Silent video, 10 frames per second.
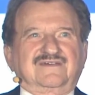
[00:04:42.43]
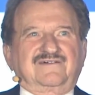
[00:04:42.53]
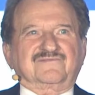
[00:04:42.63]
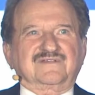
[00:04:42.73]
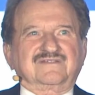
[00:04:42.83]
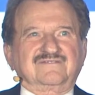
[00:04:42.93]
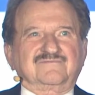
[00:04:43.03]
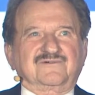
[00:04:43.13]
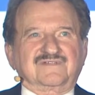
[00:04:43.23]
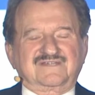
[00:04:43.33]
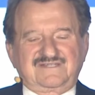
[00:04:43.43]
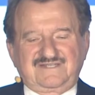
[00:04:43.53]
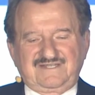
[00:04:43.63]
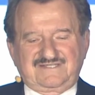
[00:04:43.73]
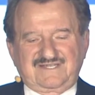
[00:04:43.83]
after pneumonia is
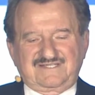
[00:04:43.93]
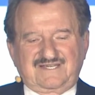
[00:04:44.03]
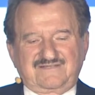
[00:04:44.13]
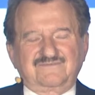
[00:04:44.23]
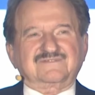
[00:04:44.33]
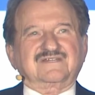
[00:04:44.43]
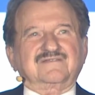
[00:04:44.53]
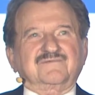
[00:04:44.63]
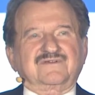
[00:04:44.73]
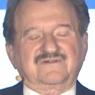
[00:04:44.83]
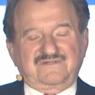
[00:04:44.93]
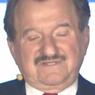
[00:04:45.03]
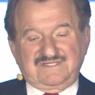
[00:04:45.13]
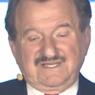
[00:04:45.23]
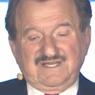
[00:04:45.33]
still successful with
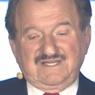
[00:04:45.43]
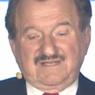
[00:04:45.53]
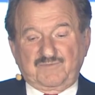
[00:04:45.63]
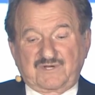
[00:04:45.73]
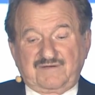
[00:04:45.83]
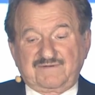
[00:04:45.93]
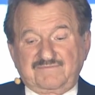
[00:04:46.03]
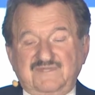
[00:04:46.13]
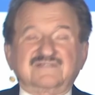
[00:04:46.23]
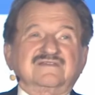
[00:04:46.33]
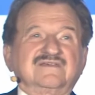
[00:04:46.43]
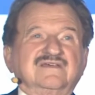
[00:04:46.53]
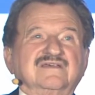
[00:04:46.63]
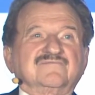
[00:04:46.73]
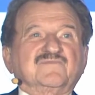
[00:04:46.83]
antibiotics. The problem is
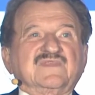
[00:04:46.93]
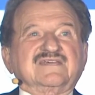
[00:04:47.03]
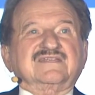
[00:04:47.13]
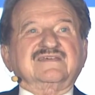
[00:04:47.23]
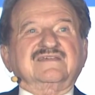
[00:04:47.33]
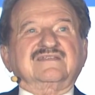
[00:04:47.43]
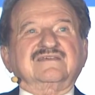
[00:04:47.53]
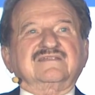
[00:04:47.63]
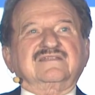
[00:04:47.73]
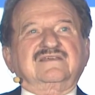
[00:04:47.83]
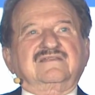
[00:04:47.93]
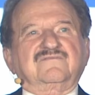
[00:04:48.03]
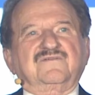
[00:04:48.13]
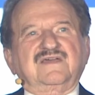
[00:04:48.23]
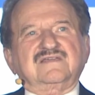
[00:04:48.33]
that in the
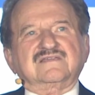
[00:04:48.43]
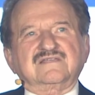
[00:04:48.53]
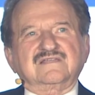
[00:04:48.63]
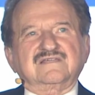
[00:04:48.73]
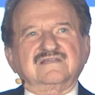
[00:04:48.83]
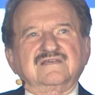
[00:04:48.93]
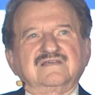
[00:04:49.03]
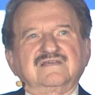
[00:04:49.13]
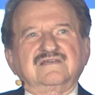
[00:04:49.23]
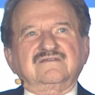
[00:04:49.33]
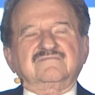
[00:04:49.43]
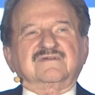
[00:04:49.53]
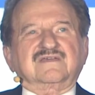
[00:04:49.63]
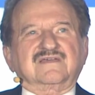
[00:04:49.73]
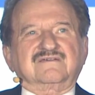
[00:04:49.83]
infection, you
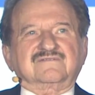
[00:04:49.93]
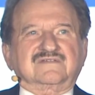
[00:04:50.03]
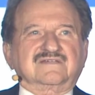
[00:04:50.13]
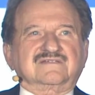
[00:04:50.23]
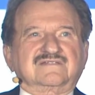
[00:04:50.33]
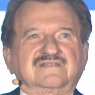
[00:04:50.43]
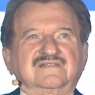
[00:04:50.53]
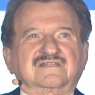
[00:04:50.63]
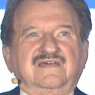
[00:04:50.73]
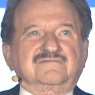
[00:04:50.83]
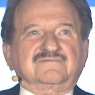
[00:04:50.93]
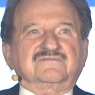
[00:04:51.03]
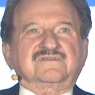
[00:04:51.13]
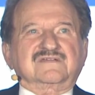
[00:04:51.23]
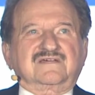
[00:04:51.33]
may have just three types
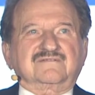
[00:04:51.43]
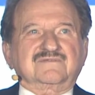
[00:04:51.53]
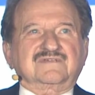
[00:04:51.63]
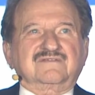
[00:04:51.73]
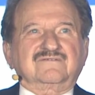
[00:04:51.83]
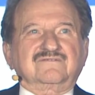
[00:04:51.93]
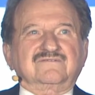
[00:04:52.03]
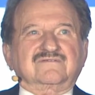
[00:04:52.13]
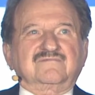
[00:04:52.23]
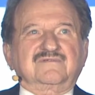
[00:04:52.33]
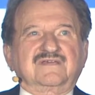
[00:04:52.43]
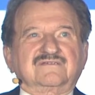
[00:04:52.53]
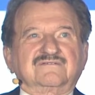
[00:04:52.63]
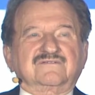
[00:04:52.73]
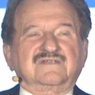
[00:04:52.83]
of germs and you use
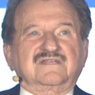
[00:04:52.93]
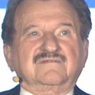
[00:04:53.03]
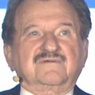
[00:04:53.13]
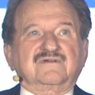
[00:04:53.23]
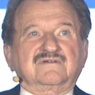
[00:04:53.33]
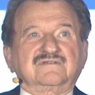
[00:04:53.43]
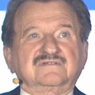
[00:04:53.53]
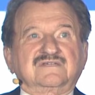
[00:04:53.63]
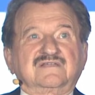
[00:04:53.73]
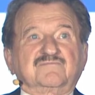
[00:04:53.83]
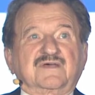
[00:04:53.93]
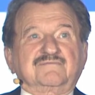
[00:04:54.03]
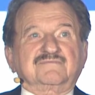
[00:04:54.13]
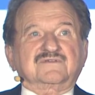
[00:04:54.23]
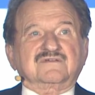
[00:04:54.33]
combination of three antibiotics and the
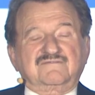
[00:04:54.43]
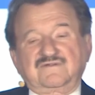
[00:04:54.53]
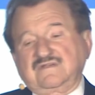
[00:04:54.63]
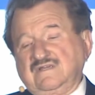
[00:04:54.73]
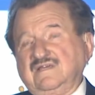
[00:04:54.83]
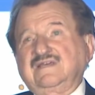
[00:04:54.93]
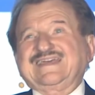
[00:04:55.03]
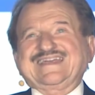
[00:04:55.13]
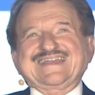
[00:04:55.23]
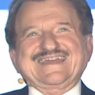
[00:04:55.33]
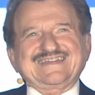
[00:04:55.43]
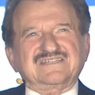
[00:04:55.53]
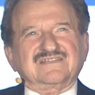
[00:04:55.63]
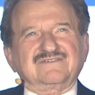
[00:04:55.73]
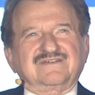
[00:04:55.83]
problem is over. In
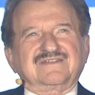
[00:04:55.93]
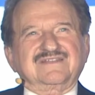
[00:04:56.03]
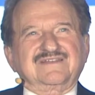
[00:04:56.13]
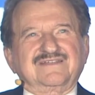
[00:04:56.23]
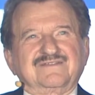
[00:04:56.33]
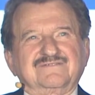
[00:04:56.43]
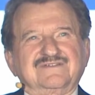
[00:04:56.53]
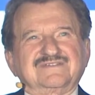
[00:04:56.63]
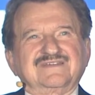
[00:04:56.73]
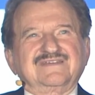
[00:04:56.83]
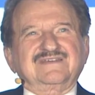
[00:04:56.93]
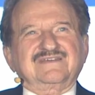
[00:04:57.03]
cancer, you are dealing with